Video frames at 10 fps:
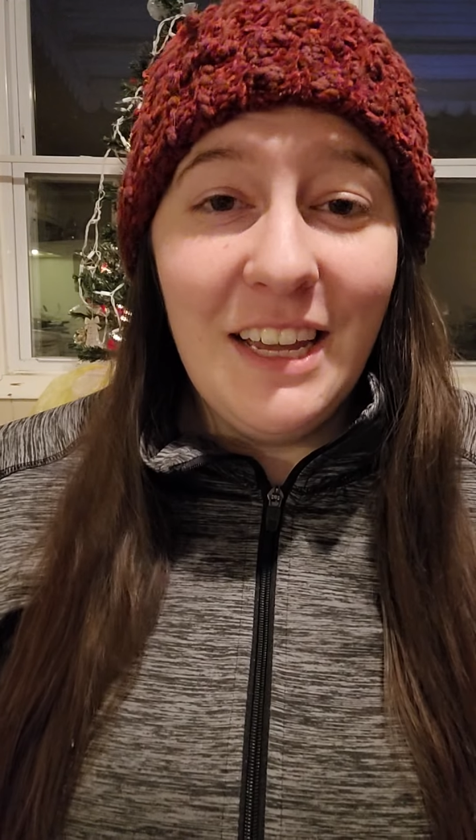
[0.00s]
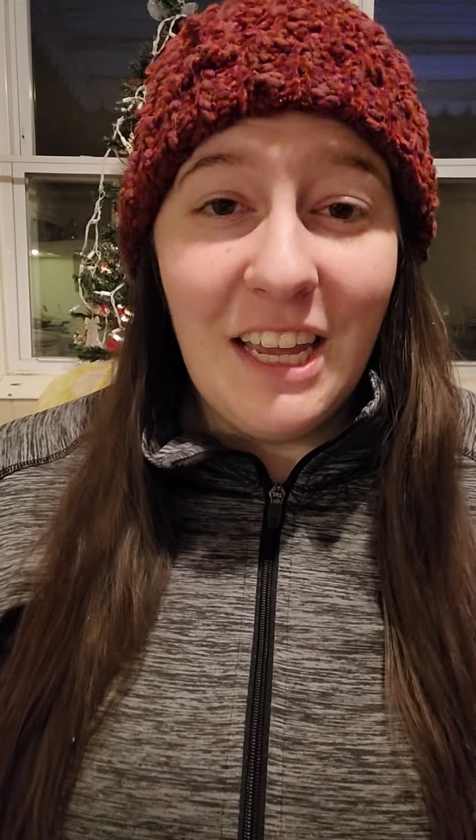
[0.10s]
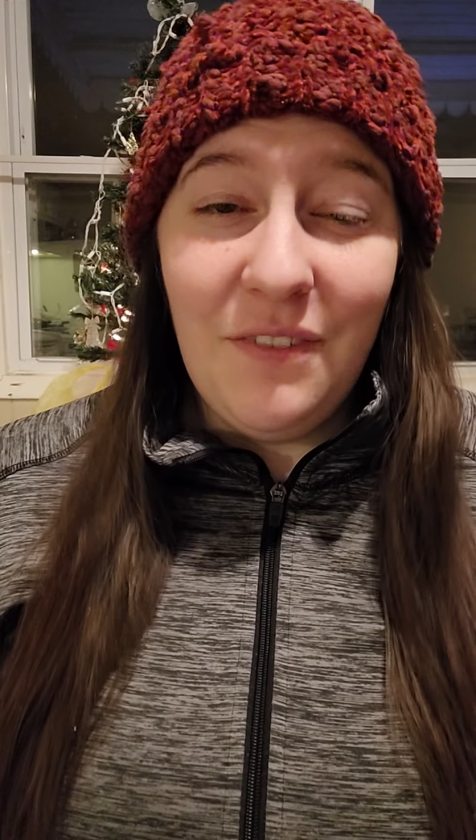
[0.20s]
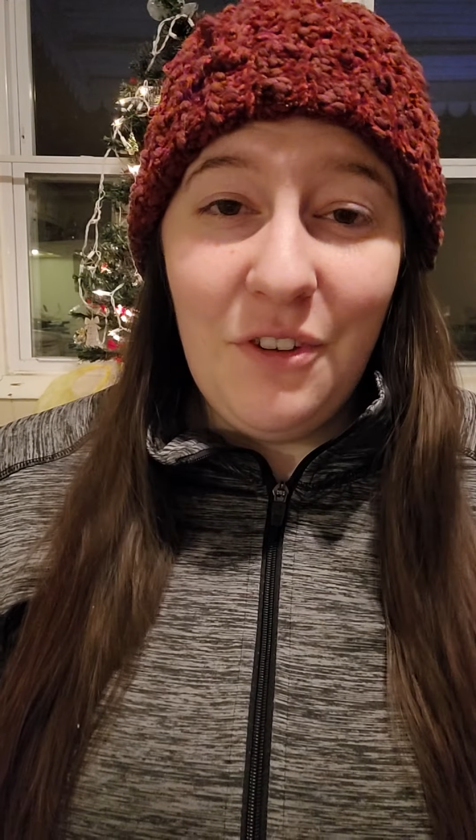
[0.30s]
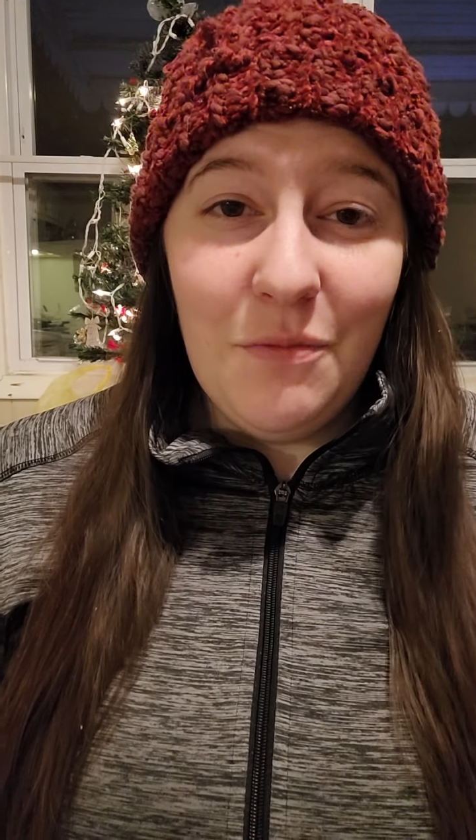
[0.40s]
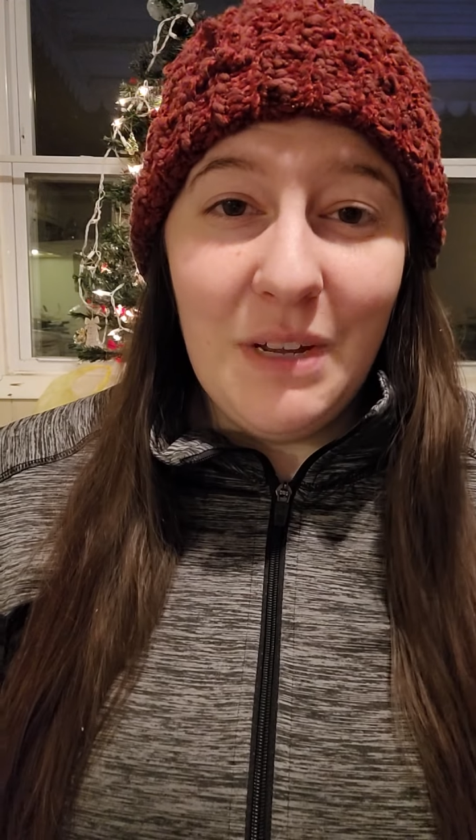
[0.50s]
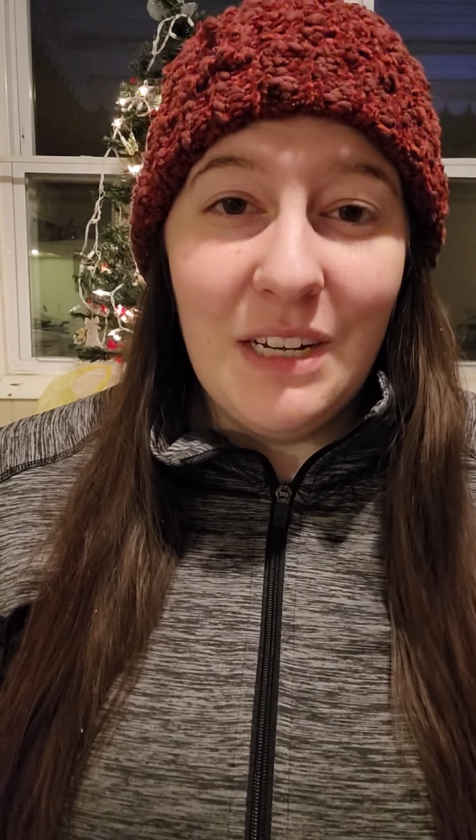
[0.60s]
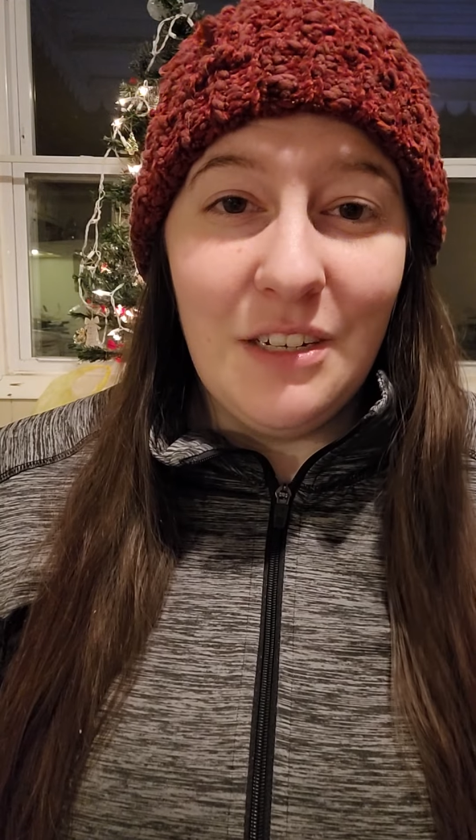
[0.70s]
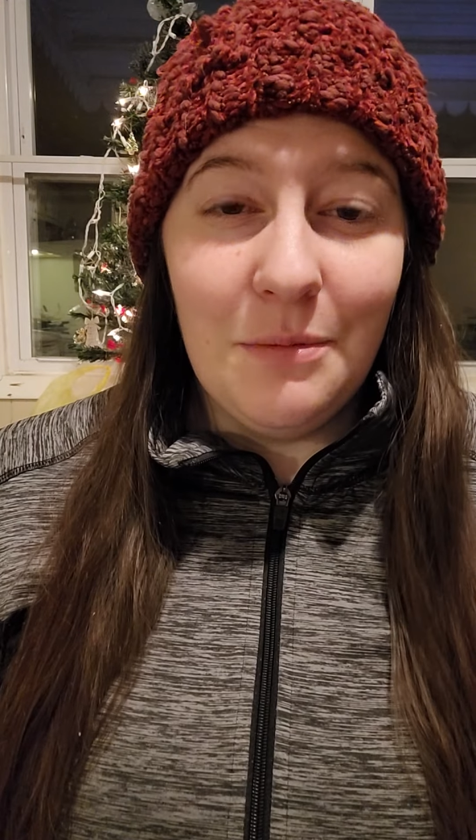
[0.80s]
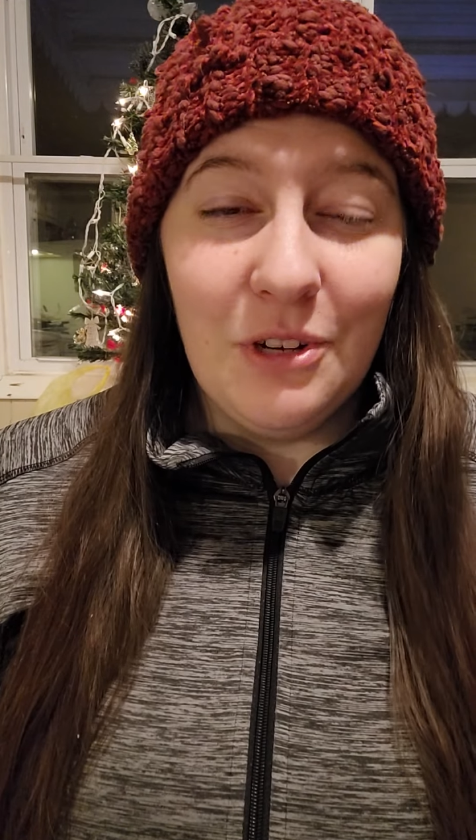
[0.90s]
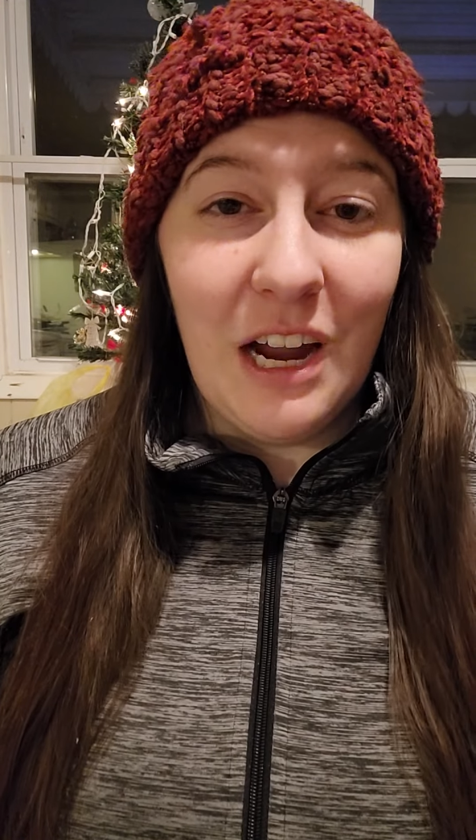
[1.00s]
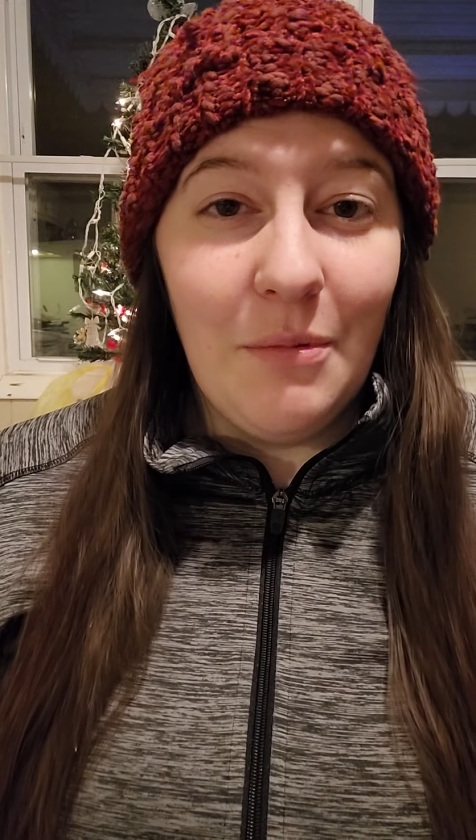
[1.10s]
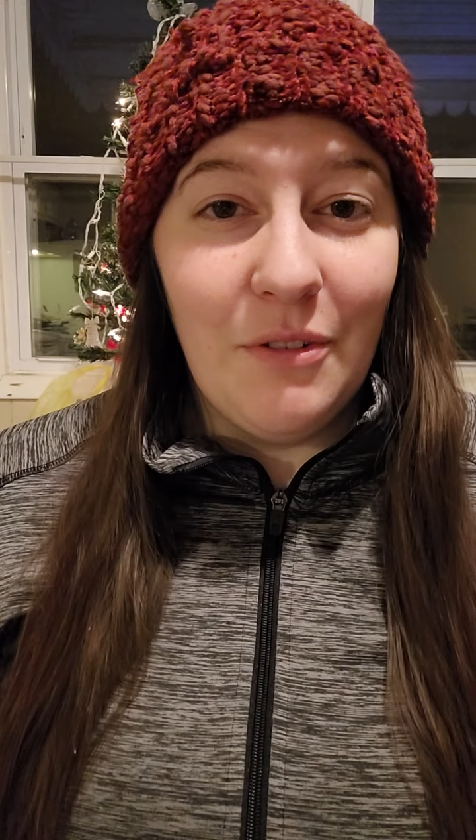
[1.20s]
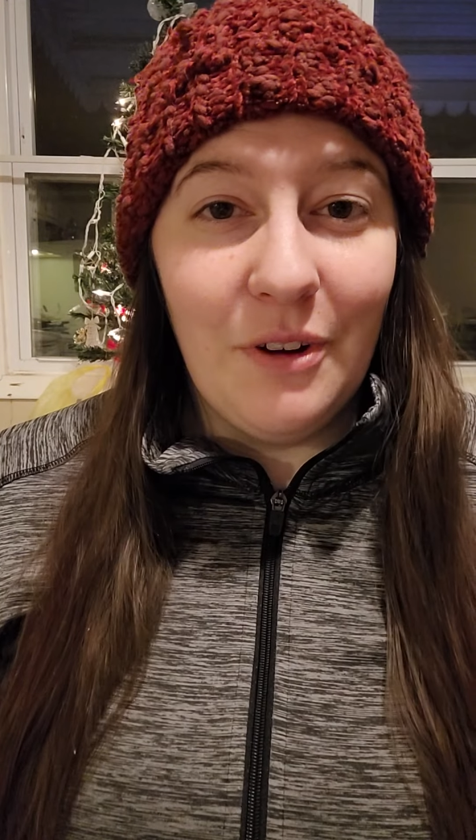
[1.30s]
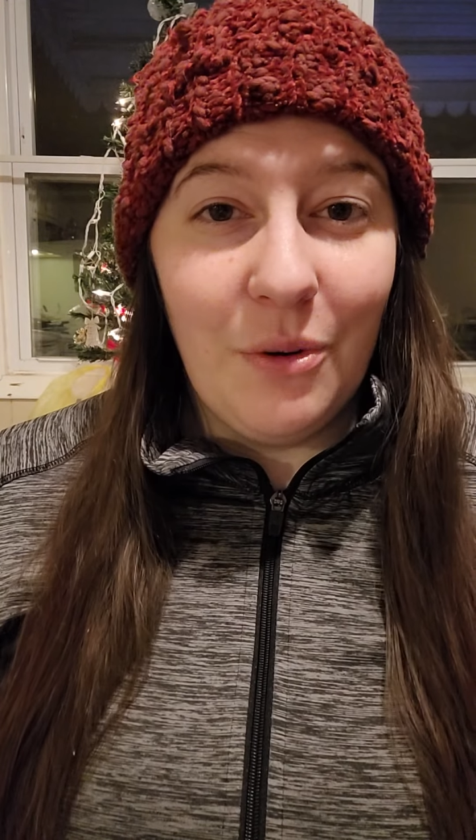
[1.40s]
If you've been a
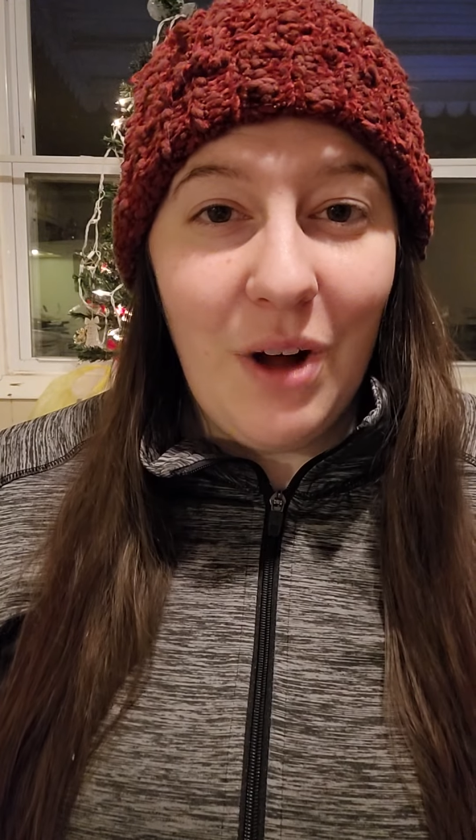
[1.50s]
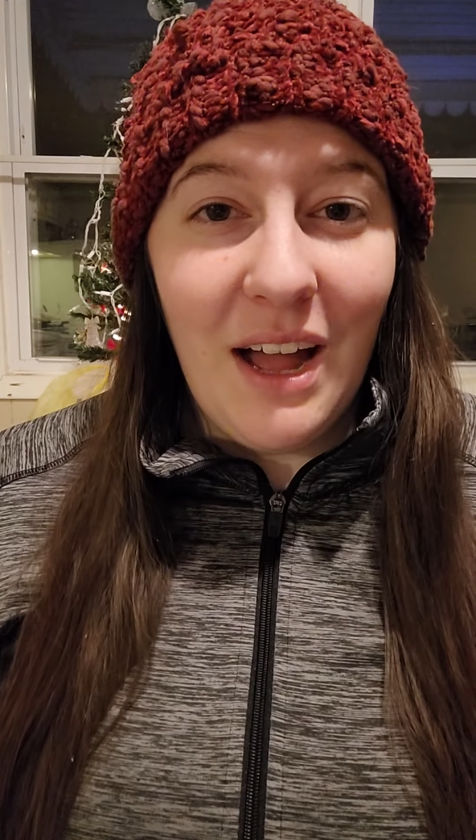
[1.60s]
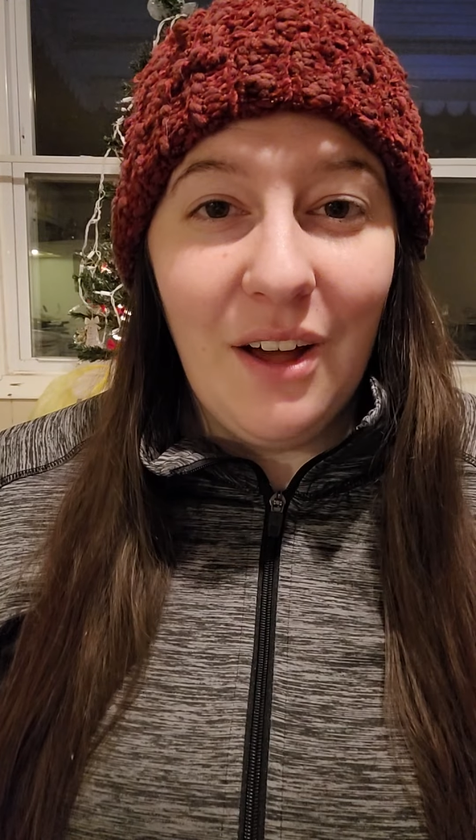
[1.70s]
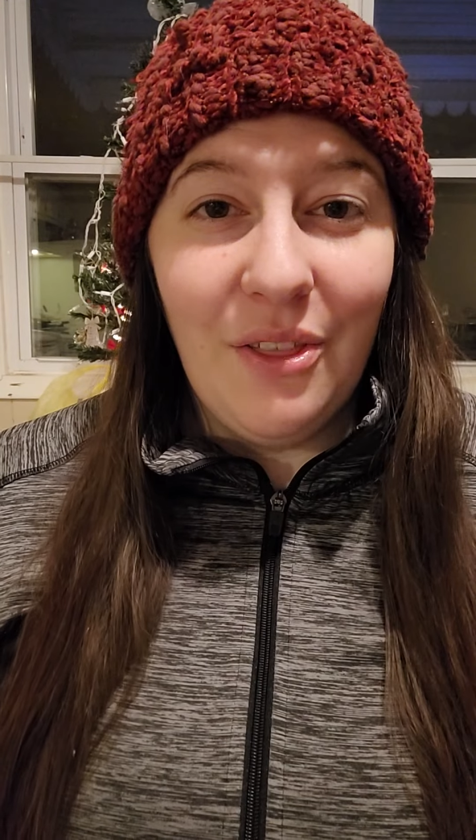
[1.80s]
subscriber for a while,